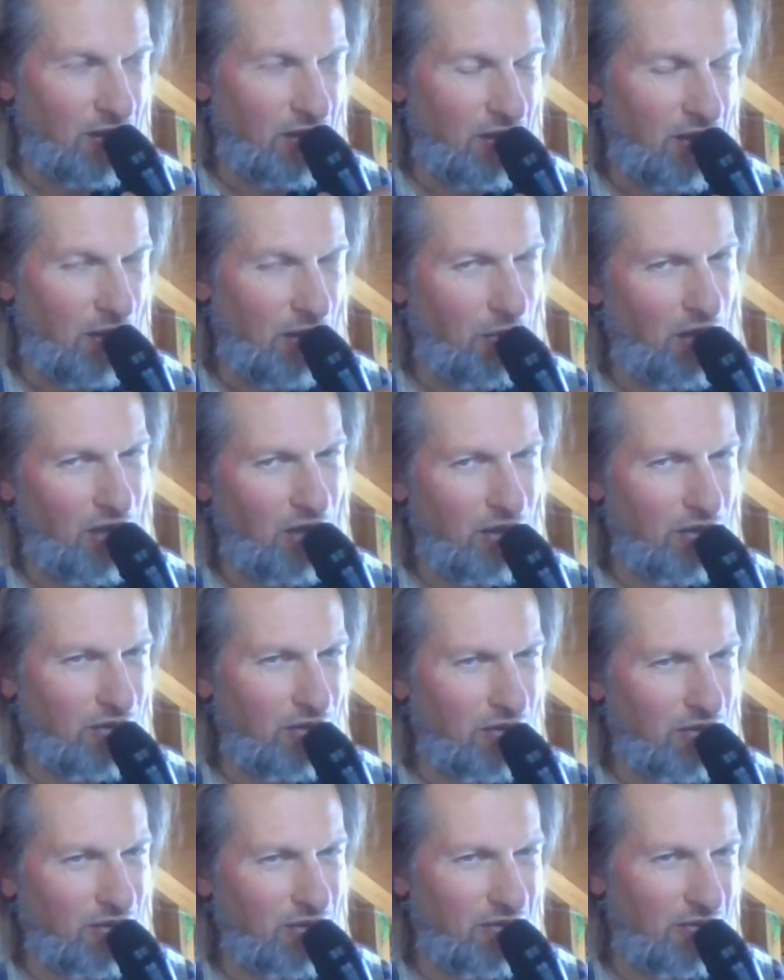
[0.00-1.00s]
I
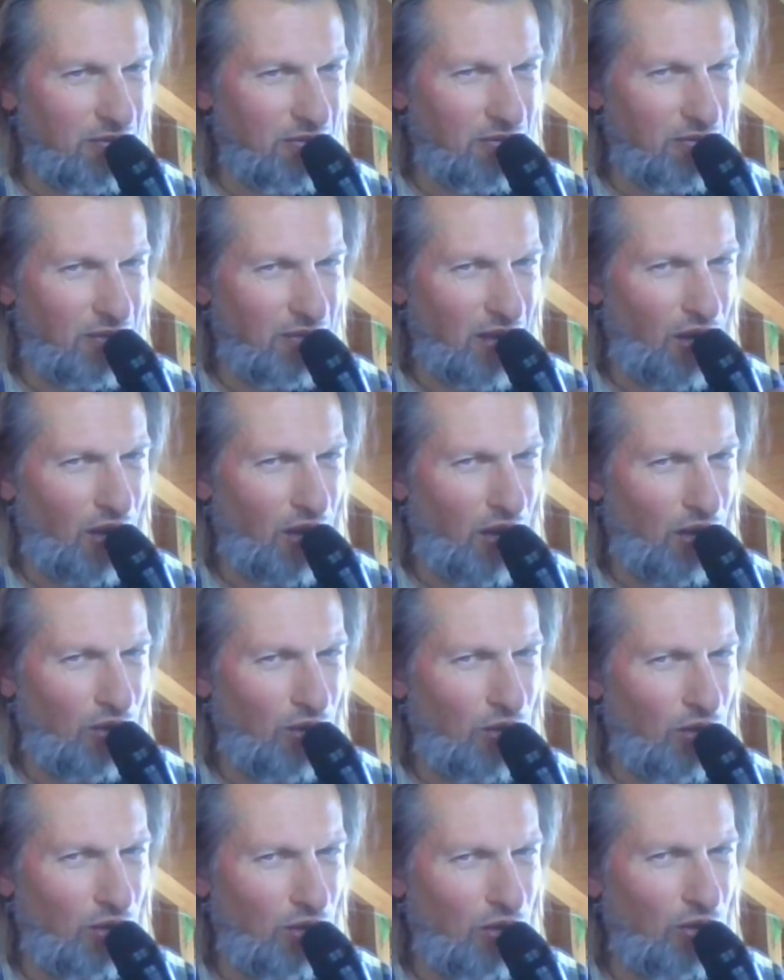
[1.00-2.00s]
mean,
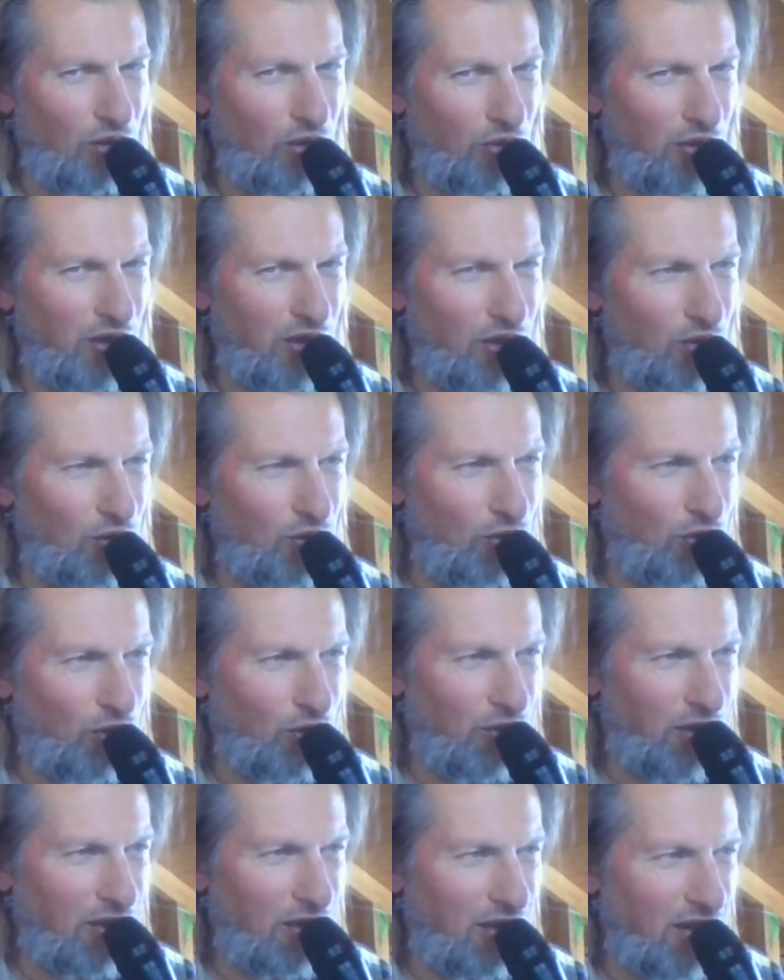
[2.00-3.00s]
you already do
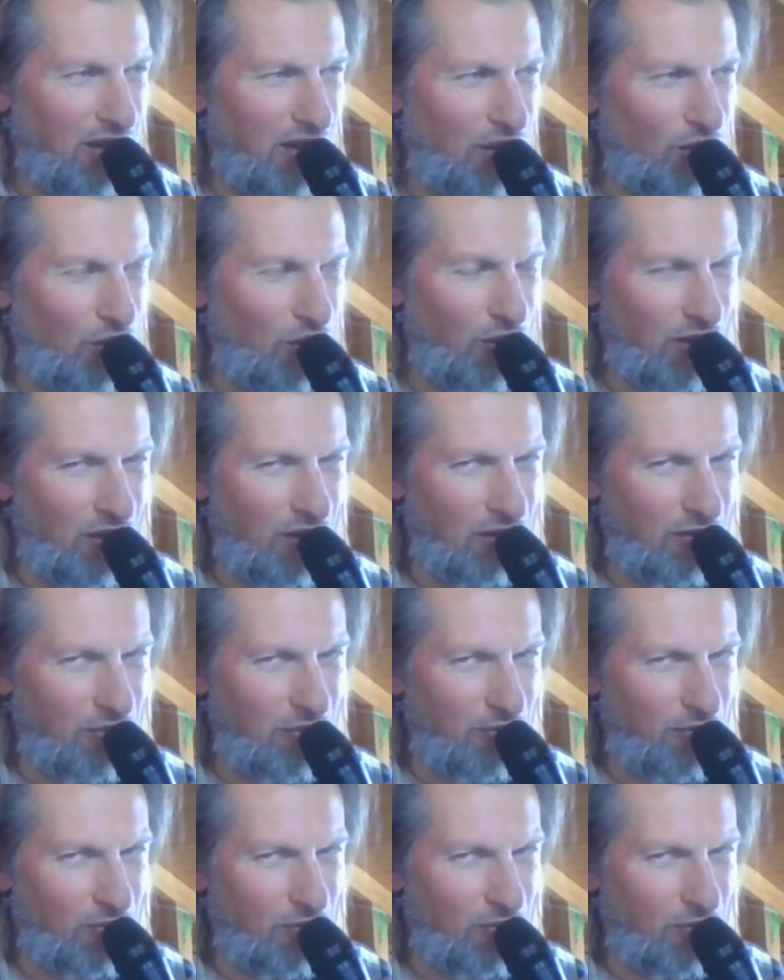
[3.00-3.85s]
already, I know that.